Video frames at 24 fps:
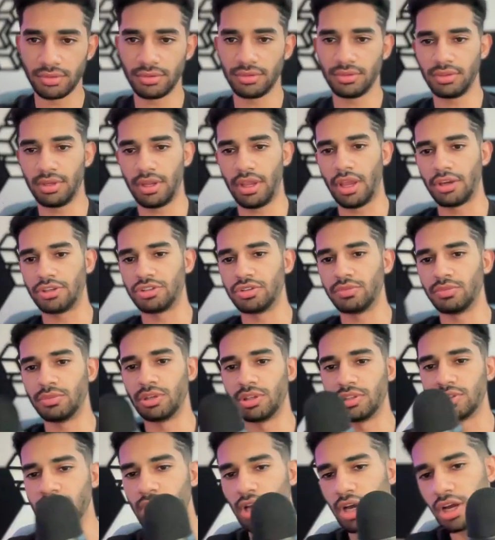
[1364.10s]
I actually
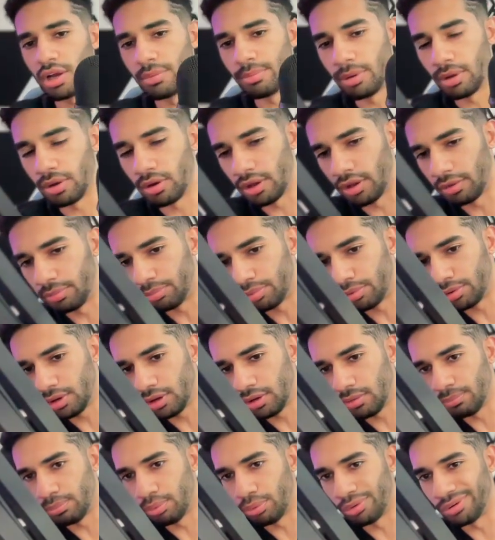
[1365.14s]
want to talk about a
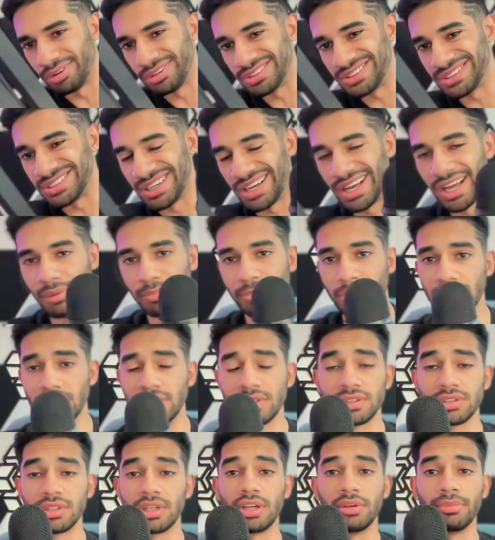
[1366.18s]
pretty important
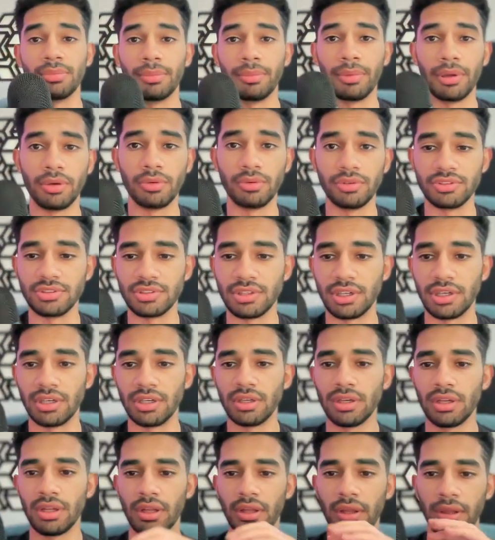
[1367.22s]
topic. Sorry, my mic was
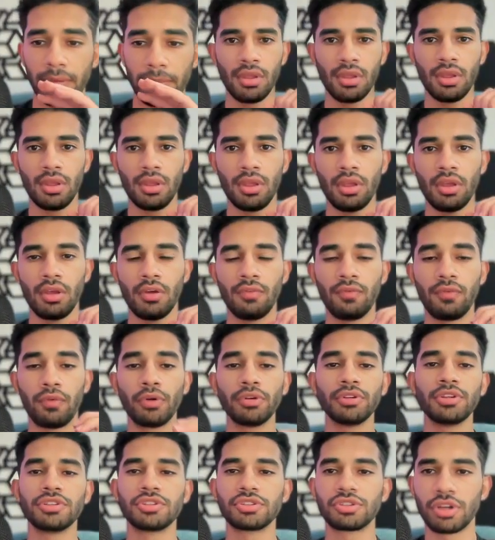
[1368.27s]
there.
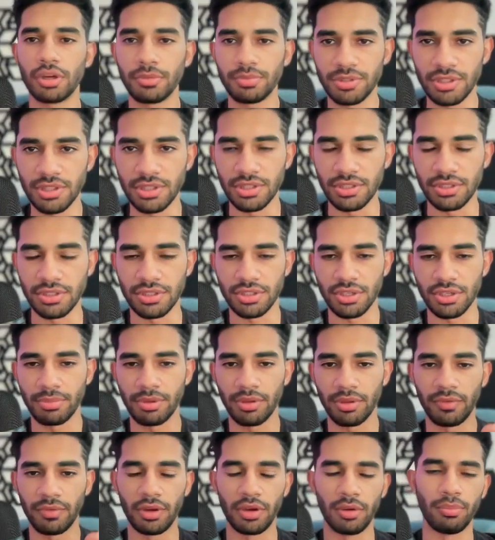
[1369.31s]
For descriptions, there's
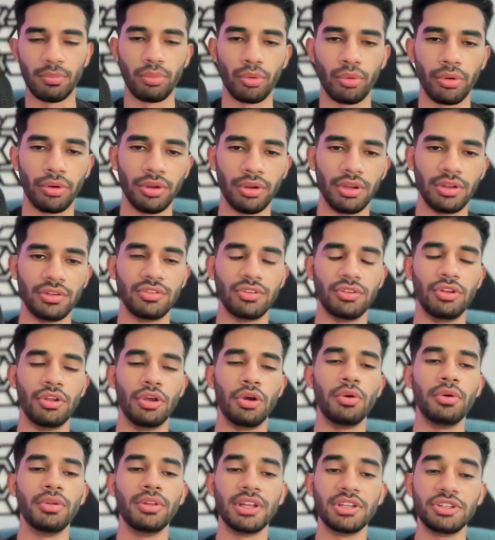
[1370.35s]
something very important you need to
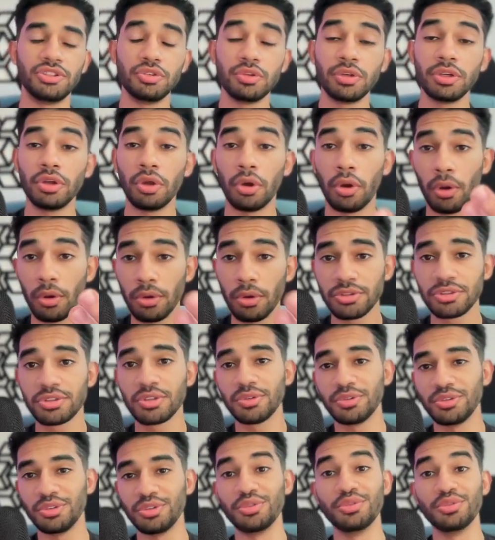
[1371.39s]
know, and that you can
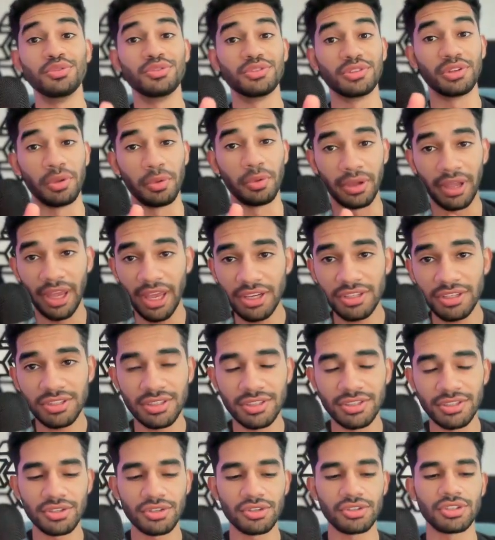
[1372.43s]
also use location
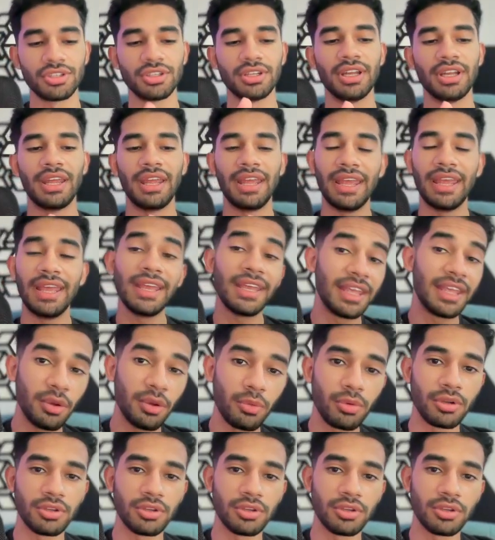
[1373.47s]
insertion and keyword